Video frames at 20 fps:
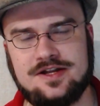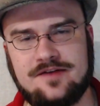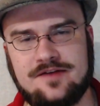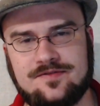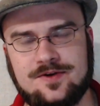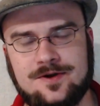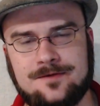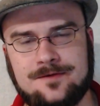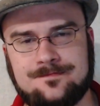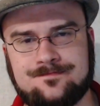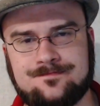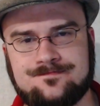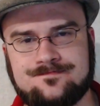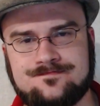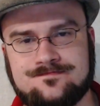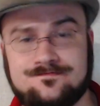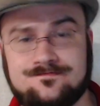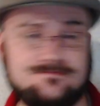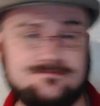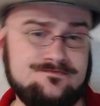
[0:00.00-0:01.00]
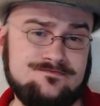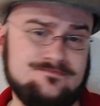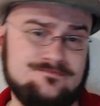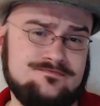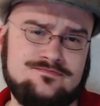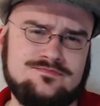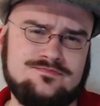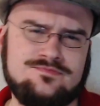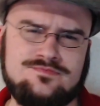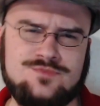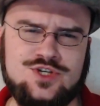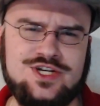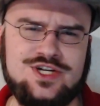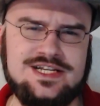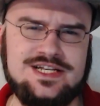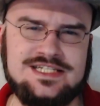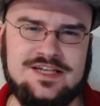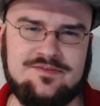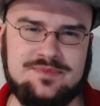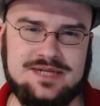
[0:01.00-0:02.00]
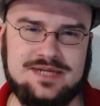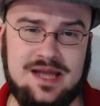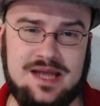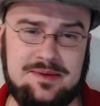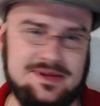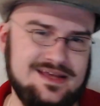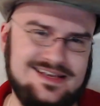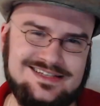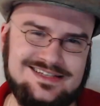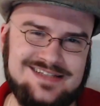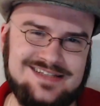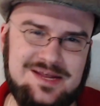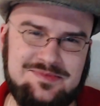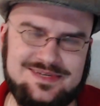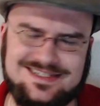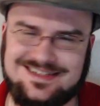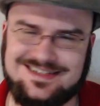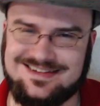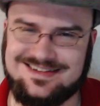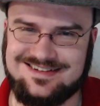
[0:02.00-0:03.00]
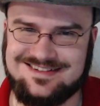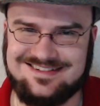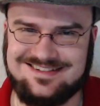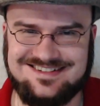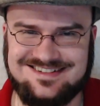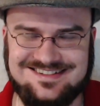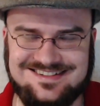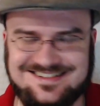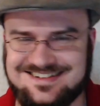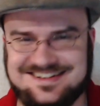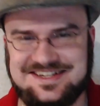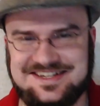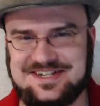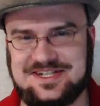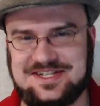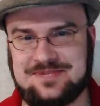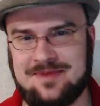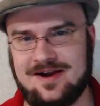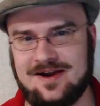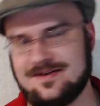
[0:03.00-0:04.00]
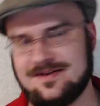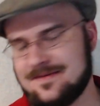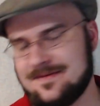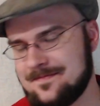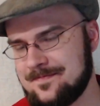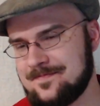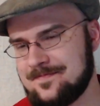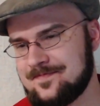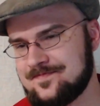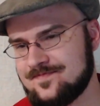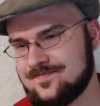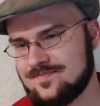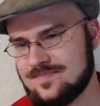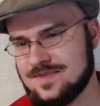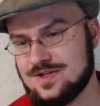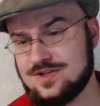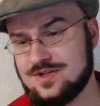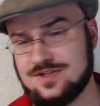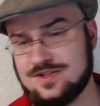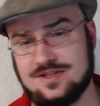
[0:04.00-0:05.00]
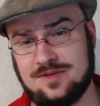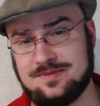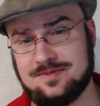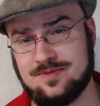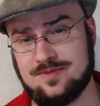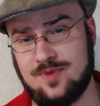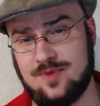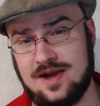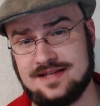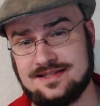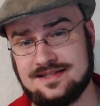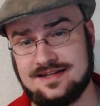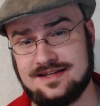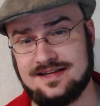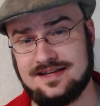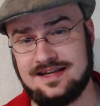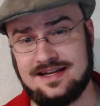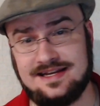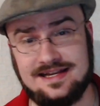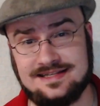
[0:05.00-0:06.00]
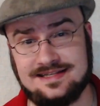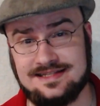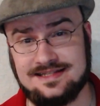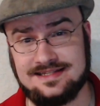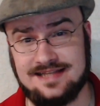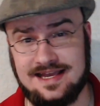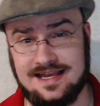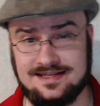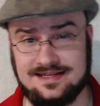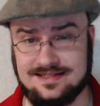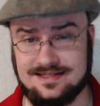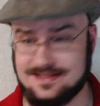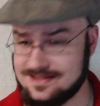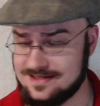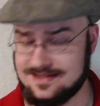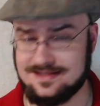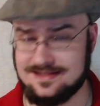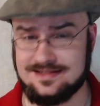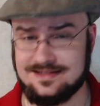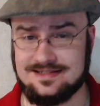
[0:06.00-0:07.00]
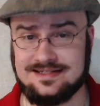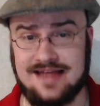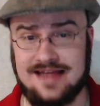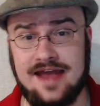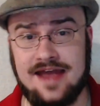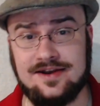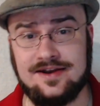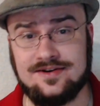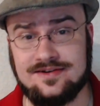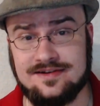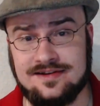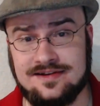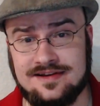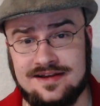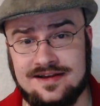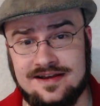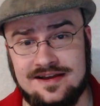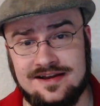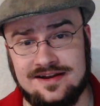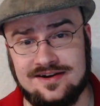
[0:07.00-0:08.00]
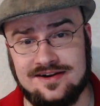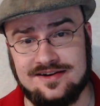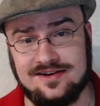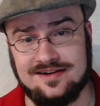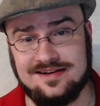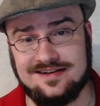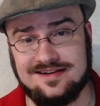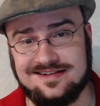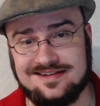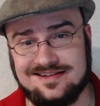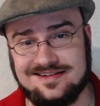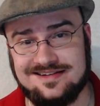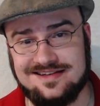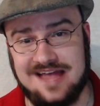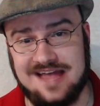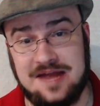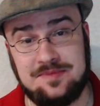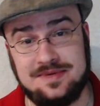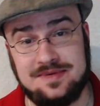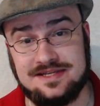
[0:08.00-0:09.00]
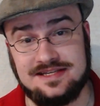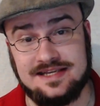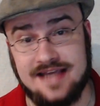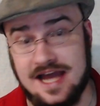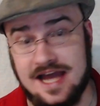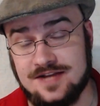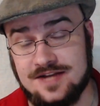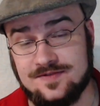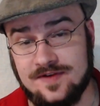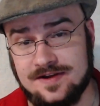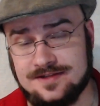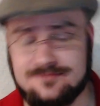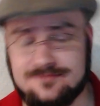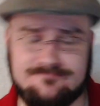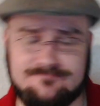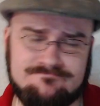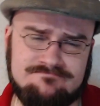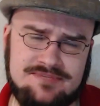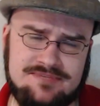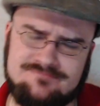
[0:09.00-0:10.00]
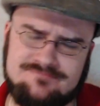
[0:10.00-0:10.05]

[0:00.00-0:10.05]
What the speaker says: Girl. She doesn't give him the time of day, he's an NPC. It doesn't matter. She's a little bit surprised that he doesn't say his standard or NPC catchphrase, but